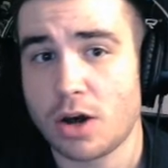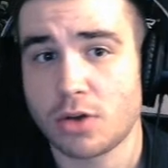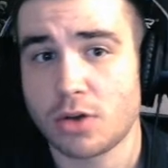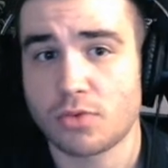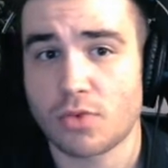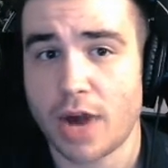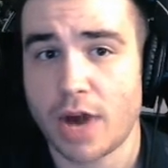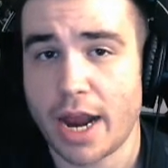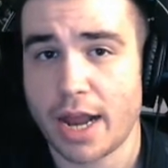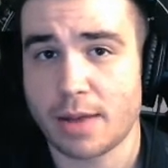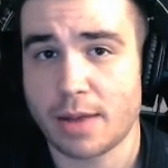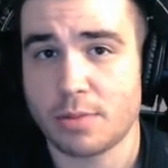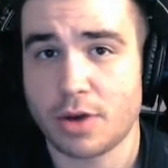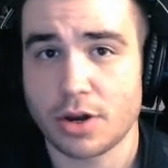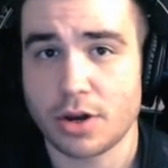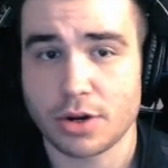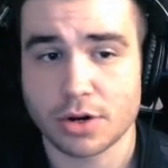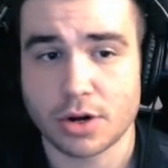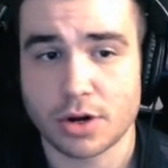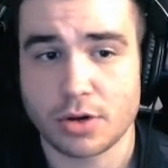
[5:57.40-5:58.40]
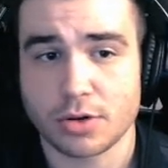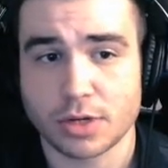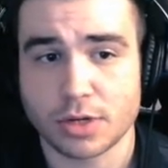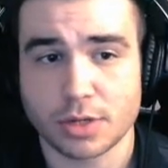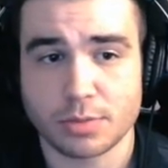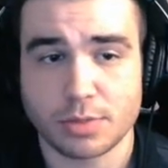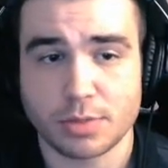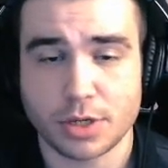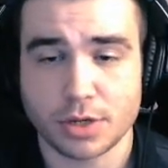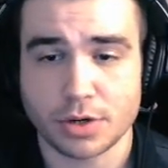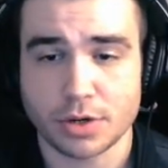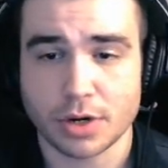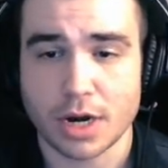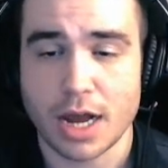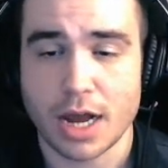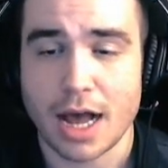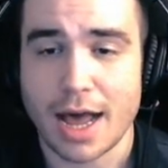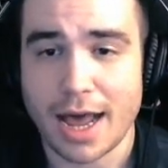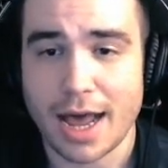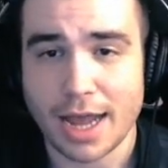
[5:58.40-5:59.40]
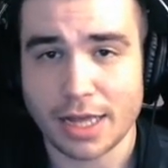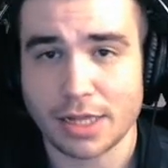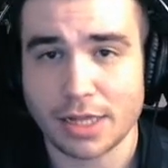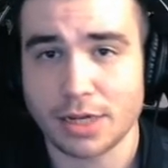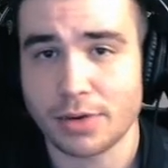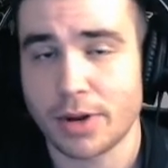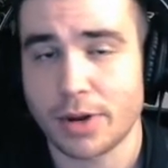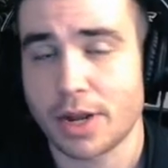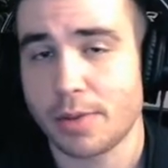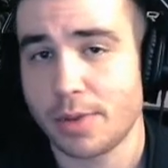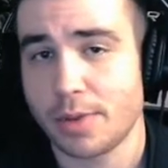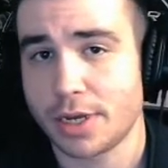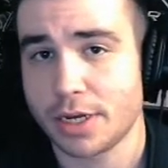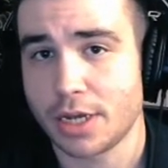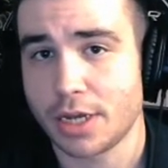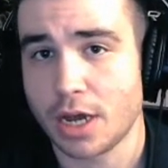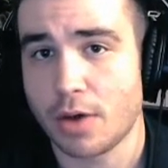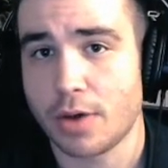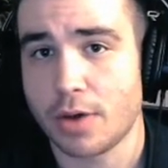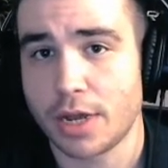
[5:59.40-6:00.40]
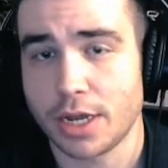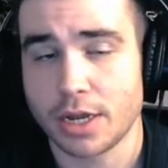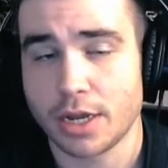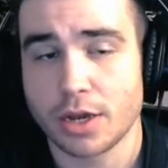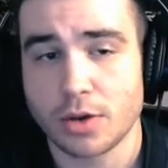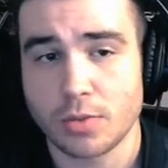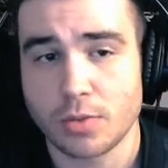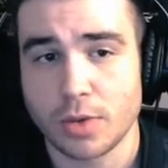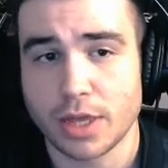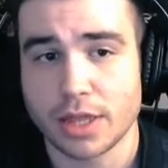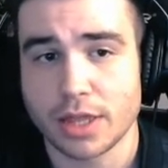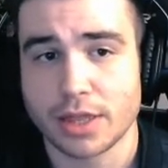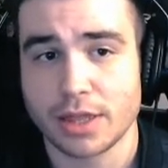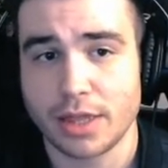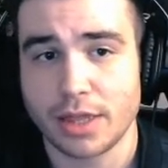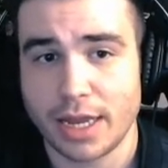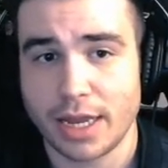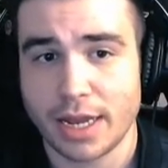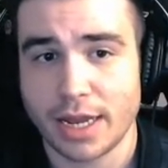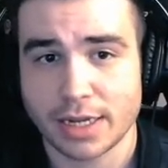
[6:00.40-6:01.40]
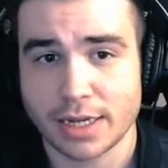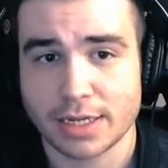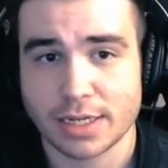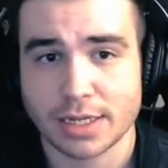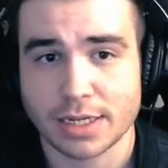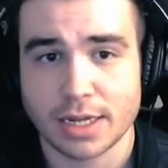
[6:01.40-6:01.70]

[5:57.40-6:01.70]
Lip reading: RAM on your old computer, highly recommend going with Linux.